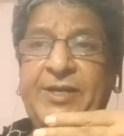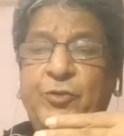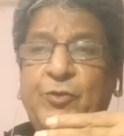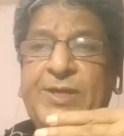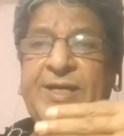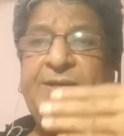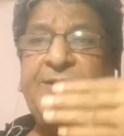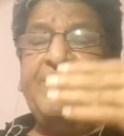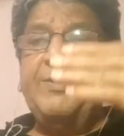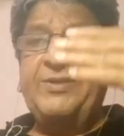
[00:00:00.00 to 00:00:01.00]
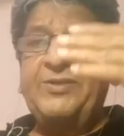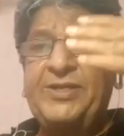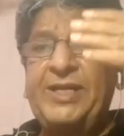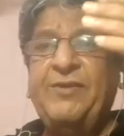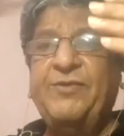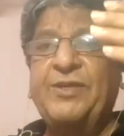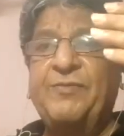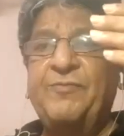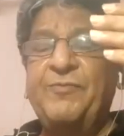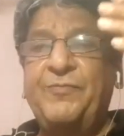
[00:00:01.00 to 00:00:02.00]
You can see
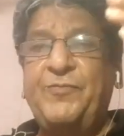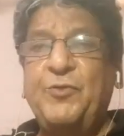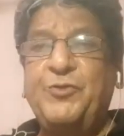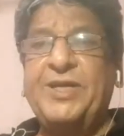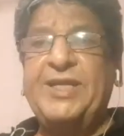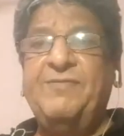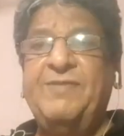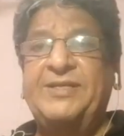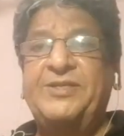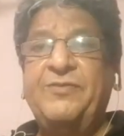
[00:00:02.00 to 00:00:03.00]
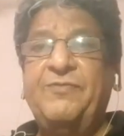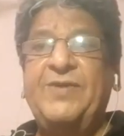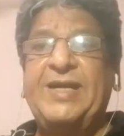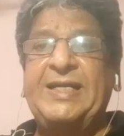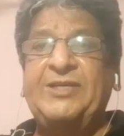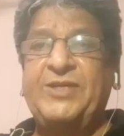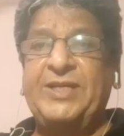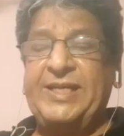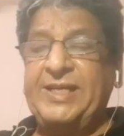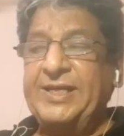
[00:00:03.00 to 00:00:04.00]
the future events very
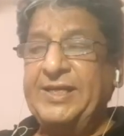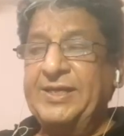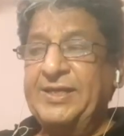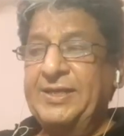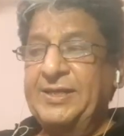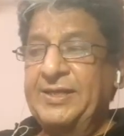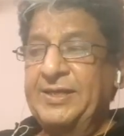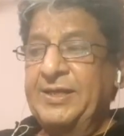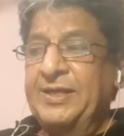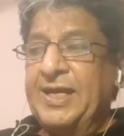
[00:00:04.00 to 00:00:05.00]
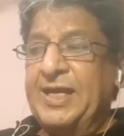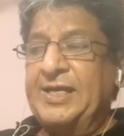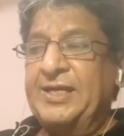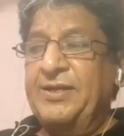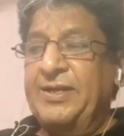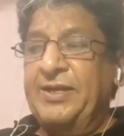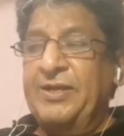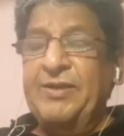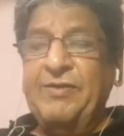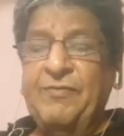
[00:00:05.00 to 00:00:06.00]
easily. And
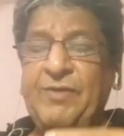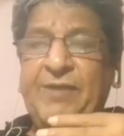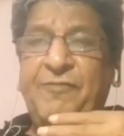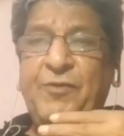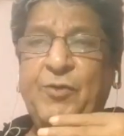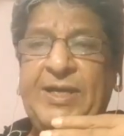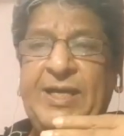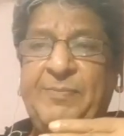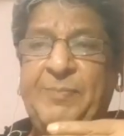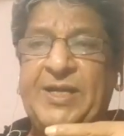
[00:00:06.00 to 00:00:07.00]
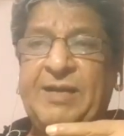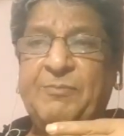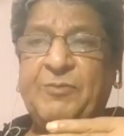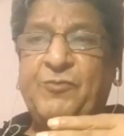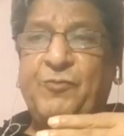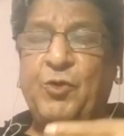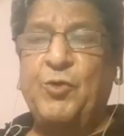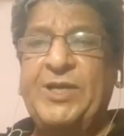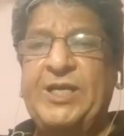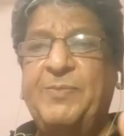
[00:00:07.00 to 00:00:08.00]
if it becomes
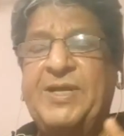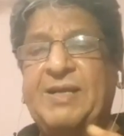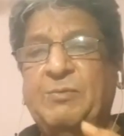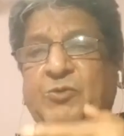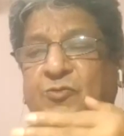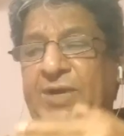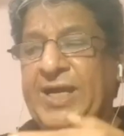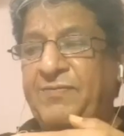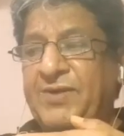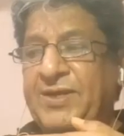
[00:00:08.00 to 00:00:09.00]
4, it becomes 5.